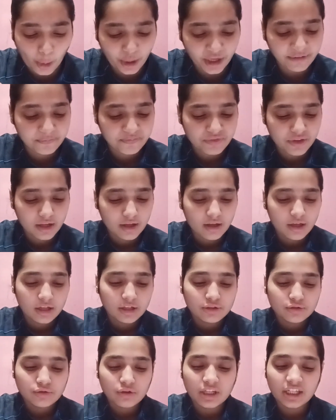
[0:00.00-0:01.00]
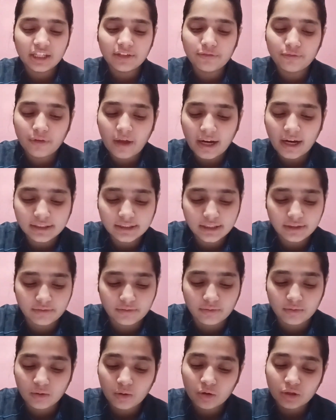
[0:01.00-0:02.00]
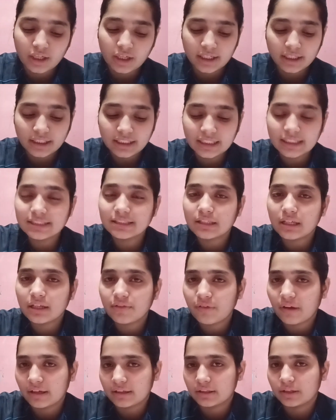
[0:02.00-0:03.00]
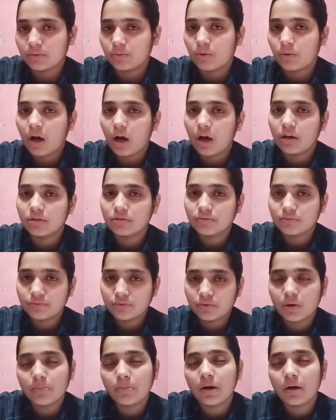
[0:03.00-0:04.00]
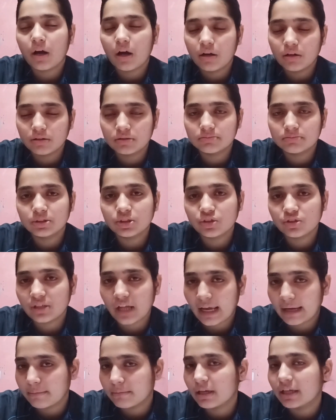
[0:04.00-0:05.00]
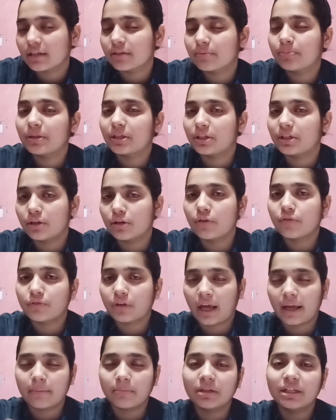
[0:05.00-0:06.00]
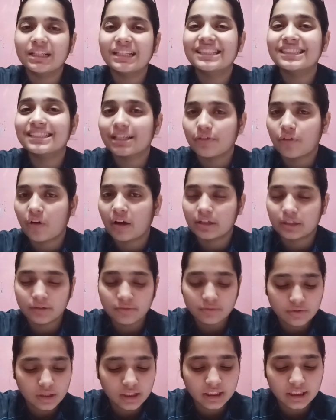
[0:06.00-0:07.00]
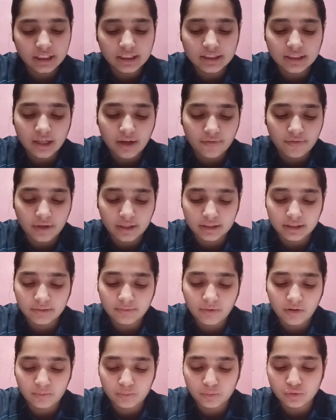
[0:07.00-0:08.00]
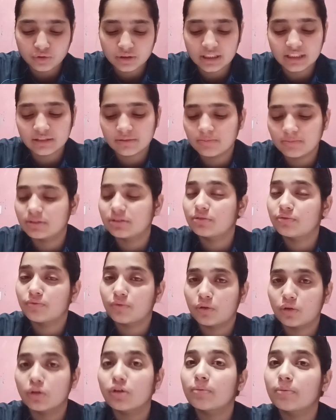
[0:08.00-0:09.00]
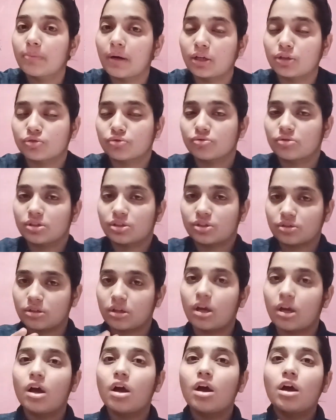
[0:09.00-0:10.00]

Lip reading: Okay, so effective, okay, it is effective from how much time, like period of time it is effective. So it is effective up to 6 months following parturition.